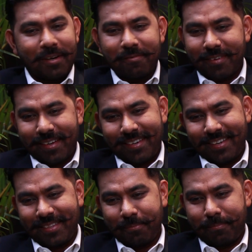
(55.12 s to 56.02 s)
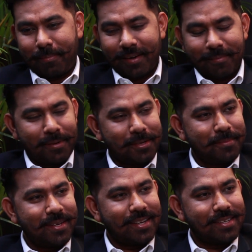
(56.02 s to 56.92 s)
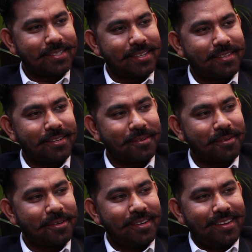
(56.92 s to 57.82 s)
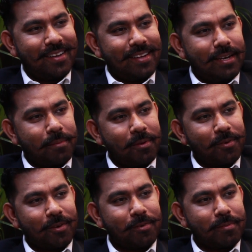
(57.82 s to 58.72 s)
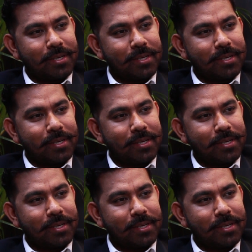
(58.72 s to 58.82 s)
one fine day the bug bit me and I said that, let me work for